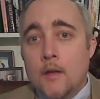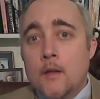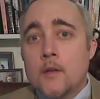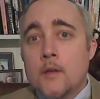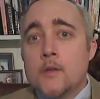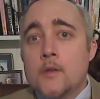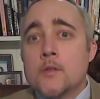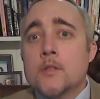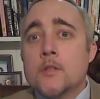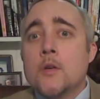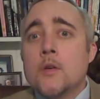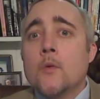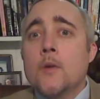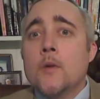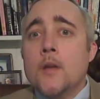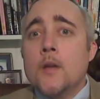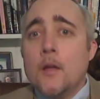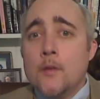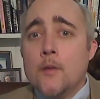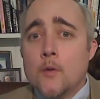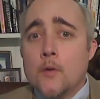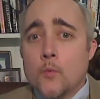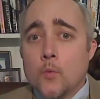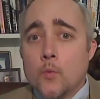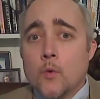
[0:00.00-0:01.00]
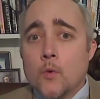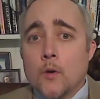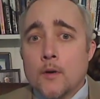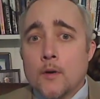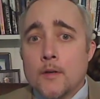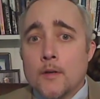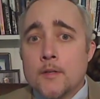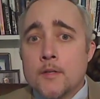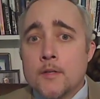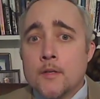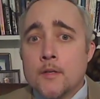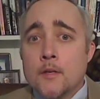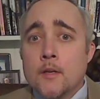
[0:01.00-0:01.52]
So, in other
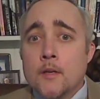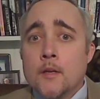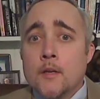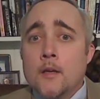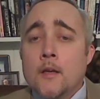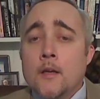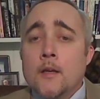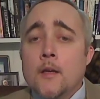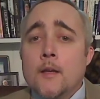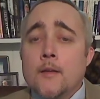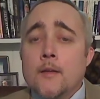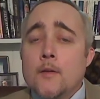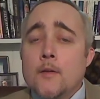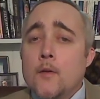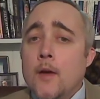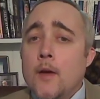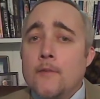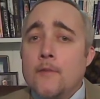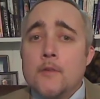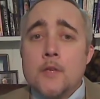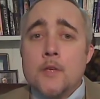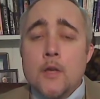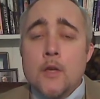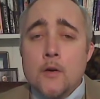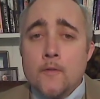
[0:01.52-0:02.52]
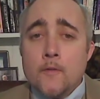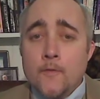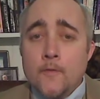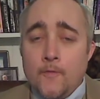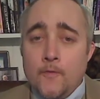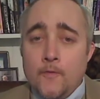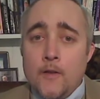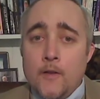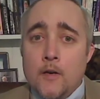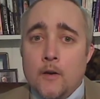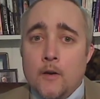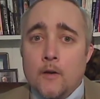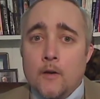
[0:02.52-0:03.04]
words, you have no
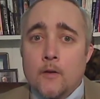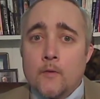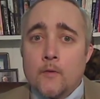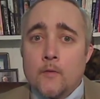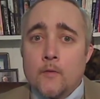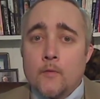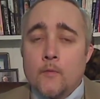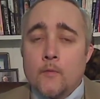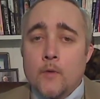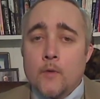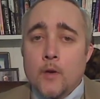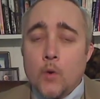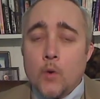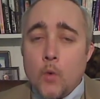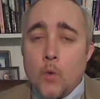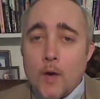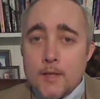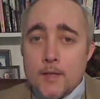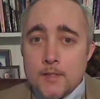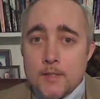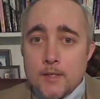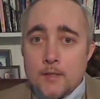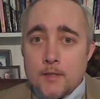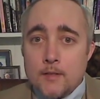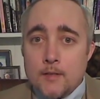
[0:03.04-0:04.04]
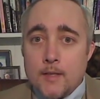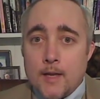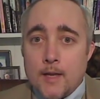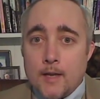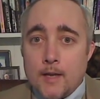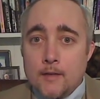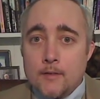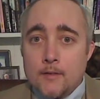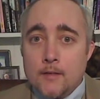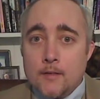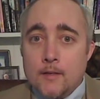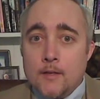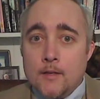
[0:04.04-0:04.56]
fear requesting that,
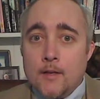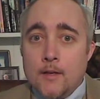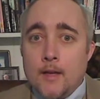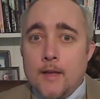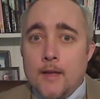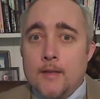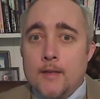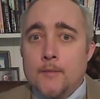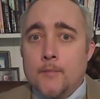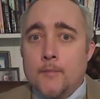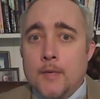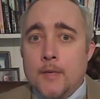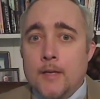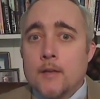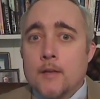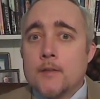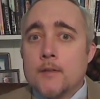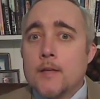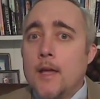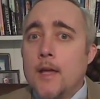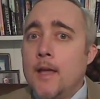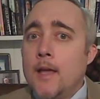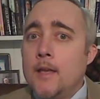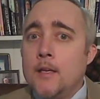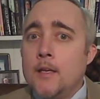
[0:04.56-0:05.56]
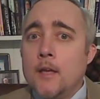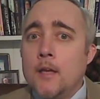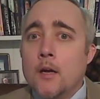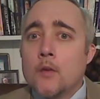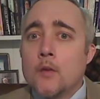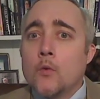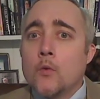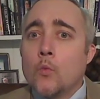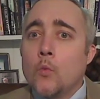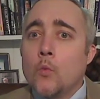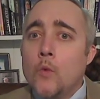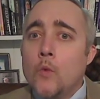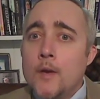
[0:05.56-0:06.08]
and because any
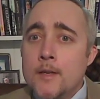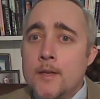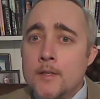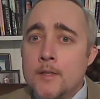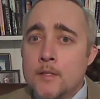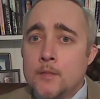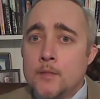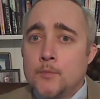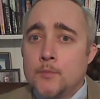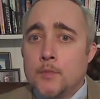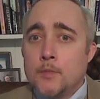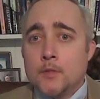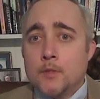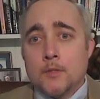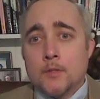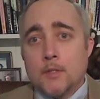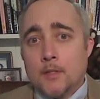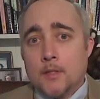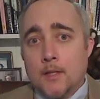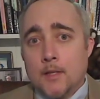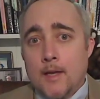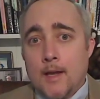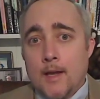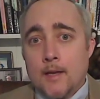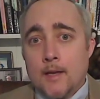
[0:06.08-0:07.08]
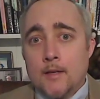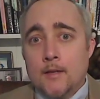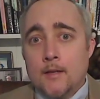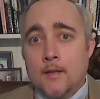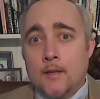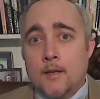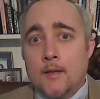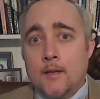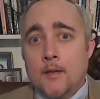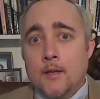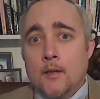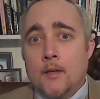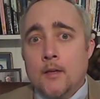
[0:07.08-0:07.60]
unreasonable delay
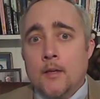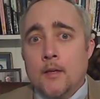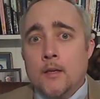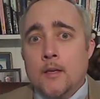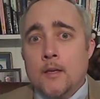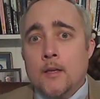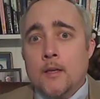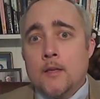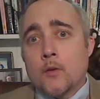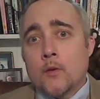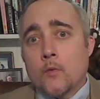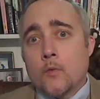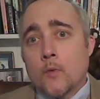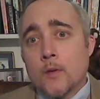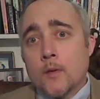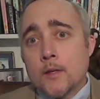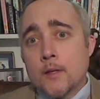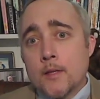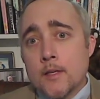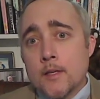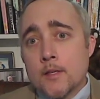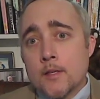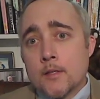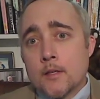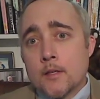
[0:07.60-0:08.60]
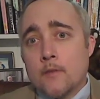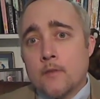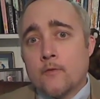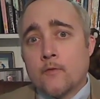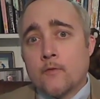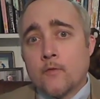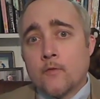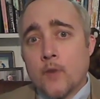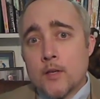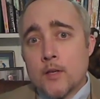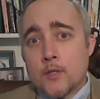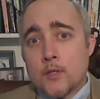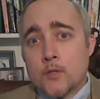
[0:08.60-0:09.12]
in your release could
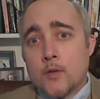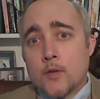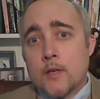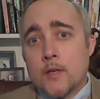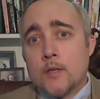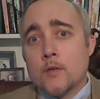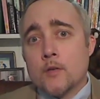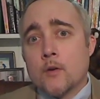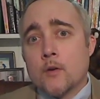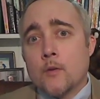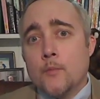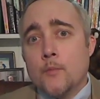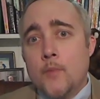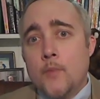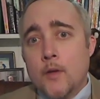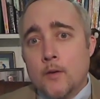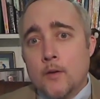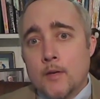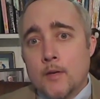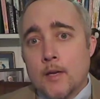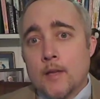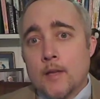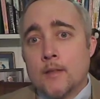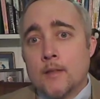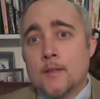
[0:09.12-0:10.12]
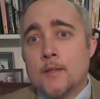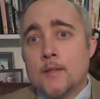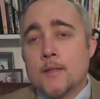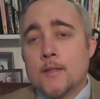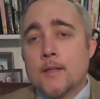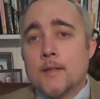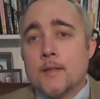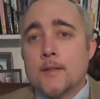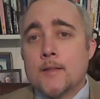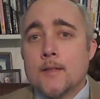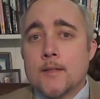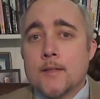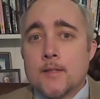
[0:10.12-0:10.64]
frustrate your ability to
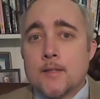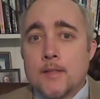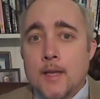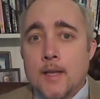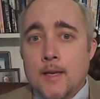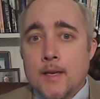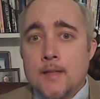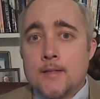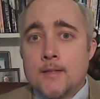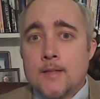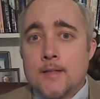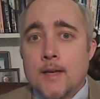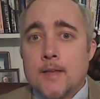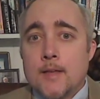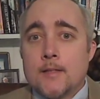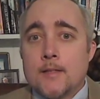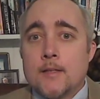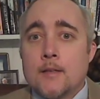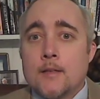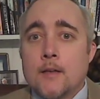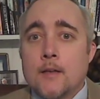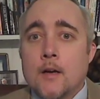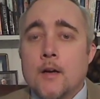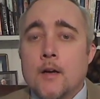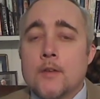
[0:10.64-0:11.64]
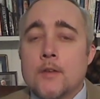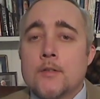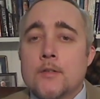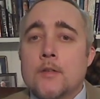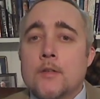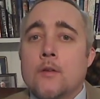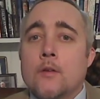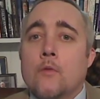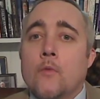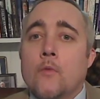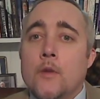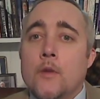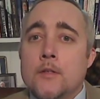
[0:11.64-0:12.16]
get this second test and cause the
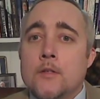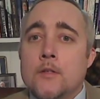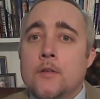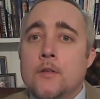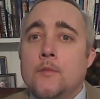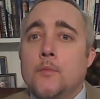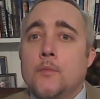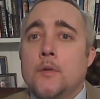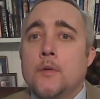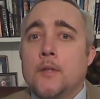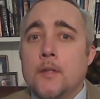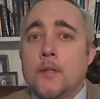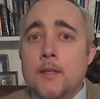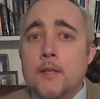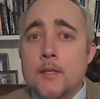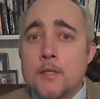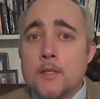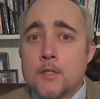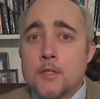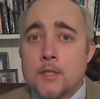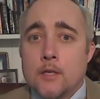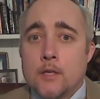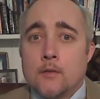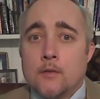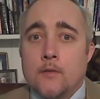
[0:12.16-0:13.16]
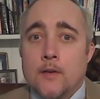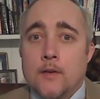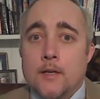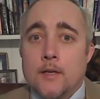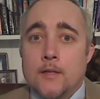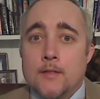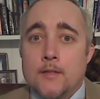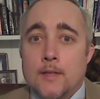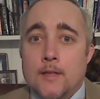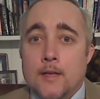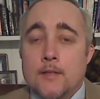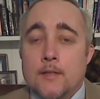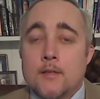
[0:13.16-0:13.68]
original police generated
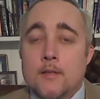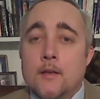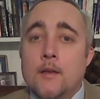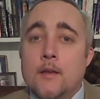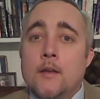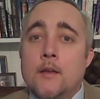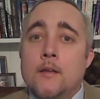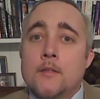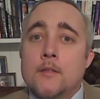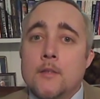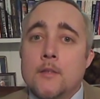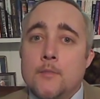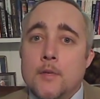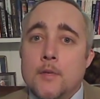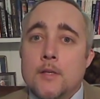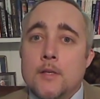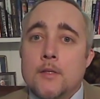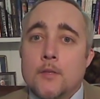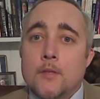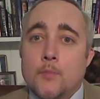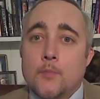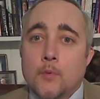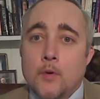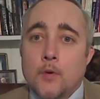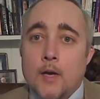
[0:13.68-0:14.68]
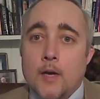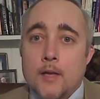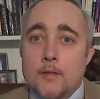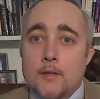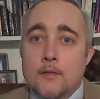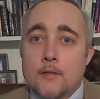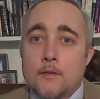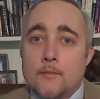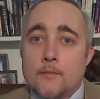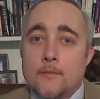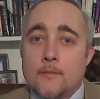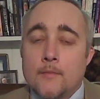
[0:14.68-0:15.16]
test to be suppressed.